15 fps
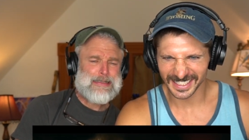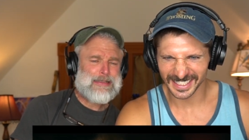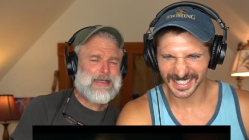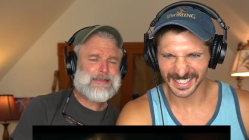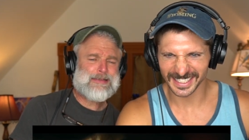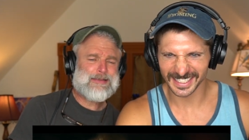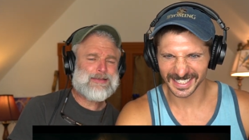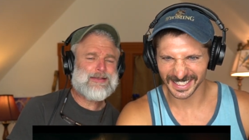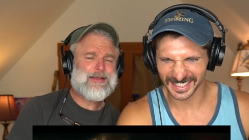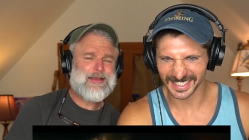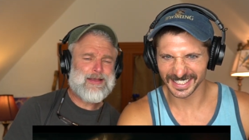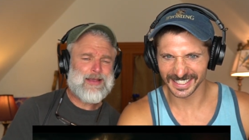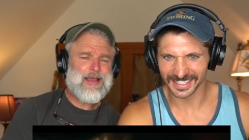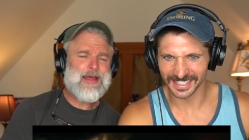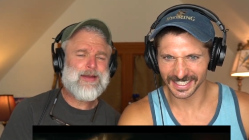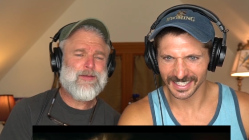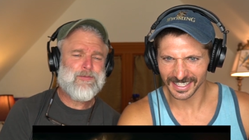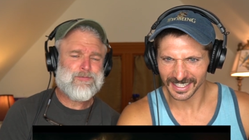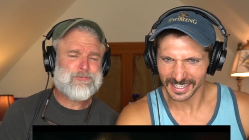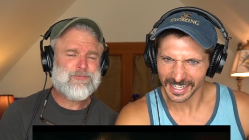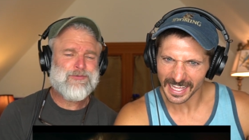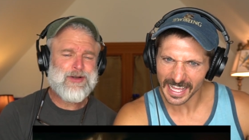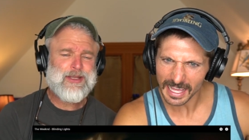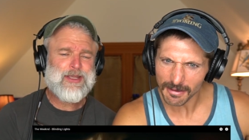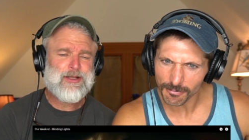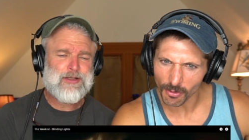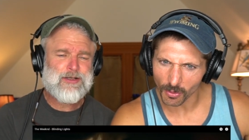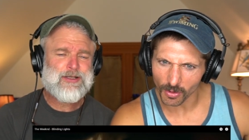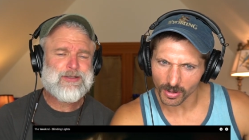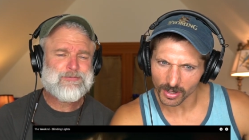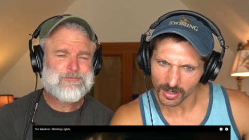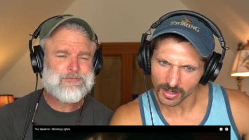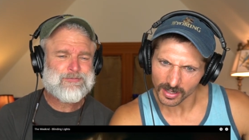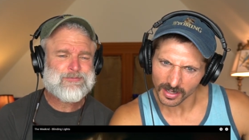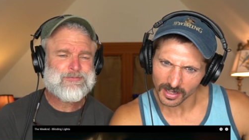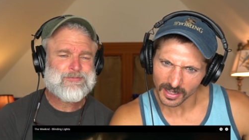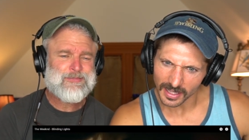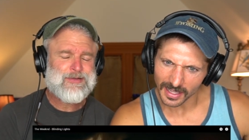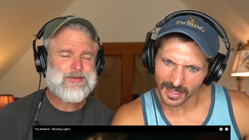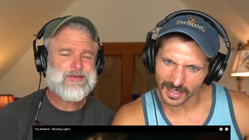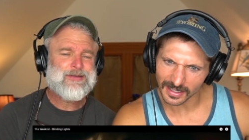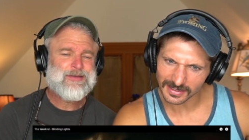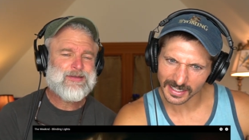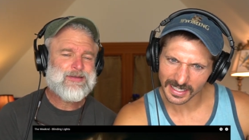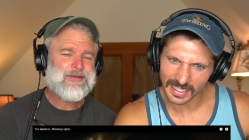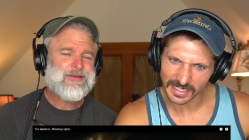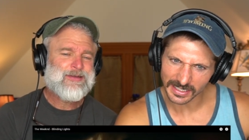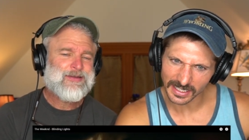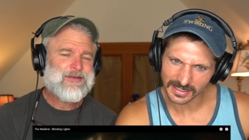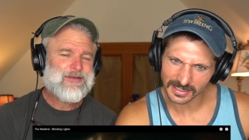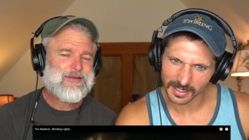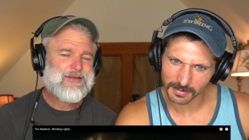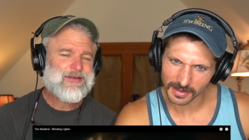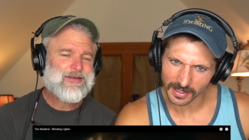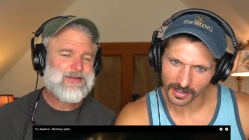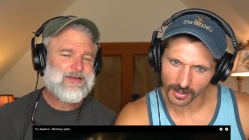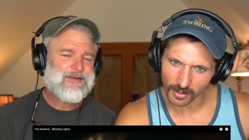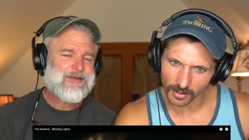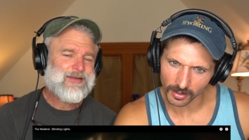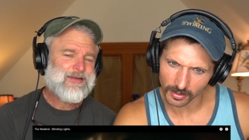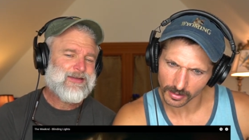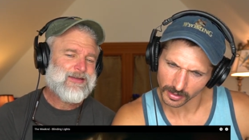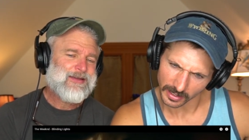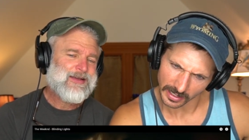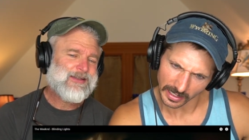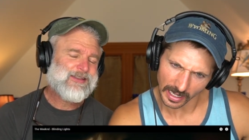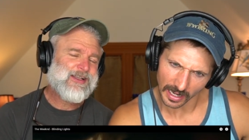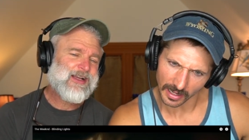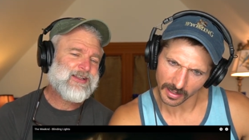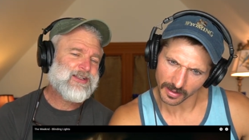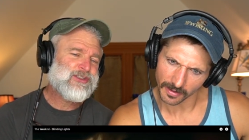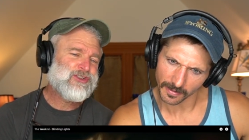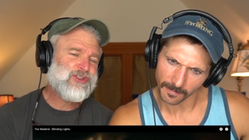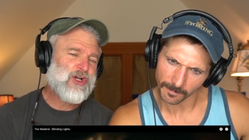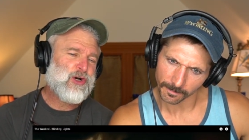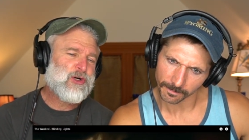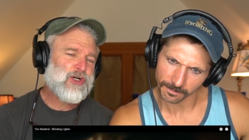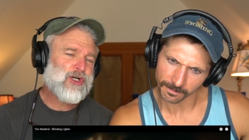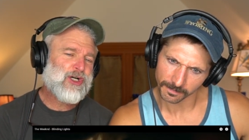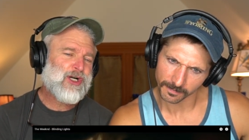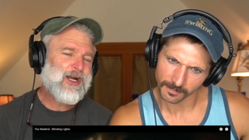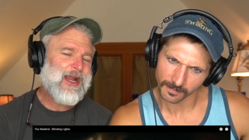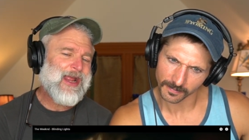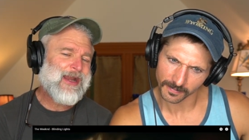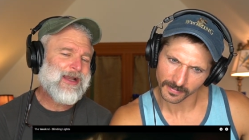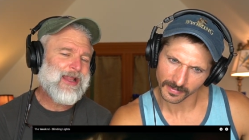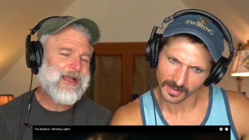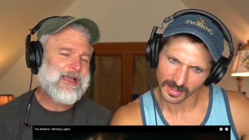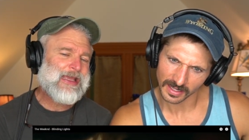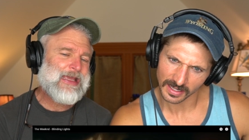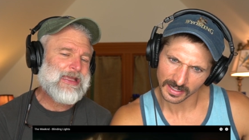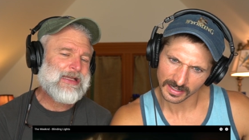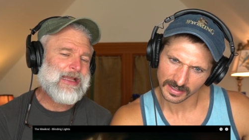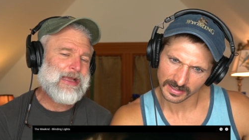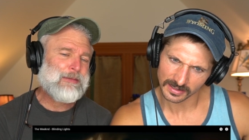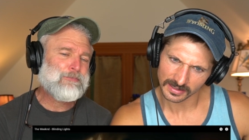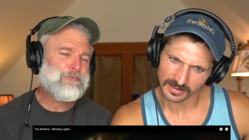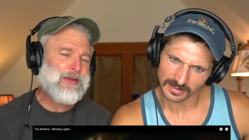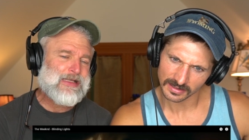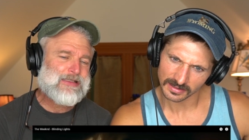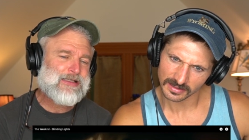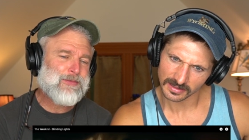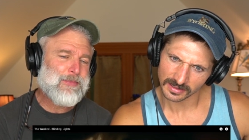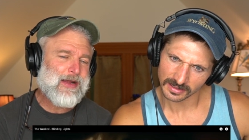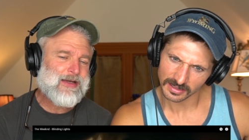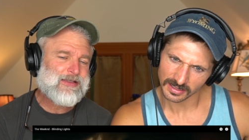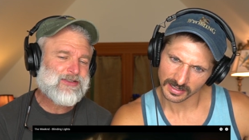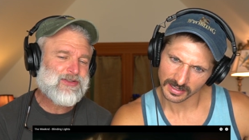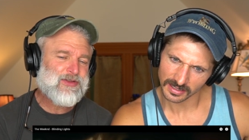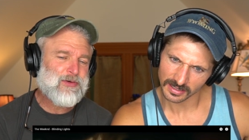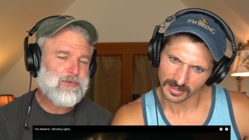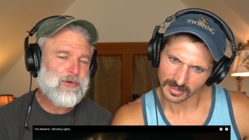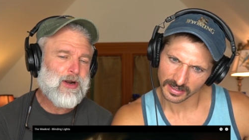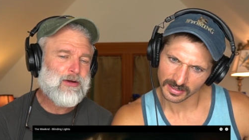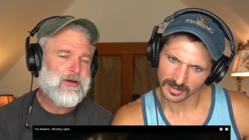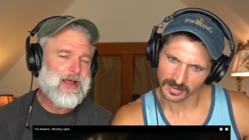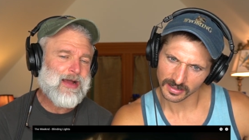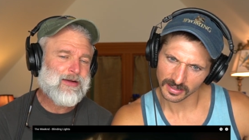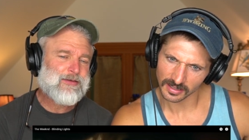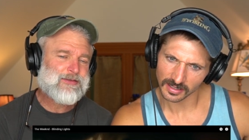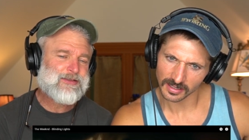Speaker 1: That's kind of freaky evil. Looking. It's like he did something, or he. is like the Joker, and like he like bit somebody's throat out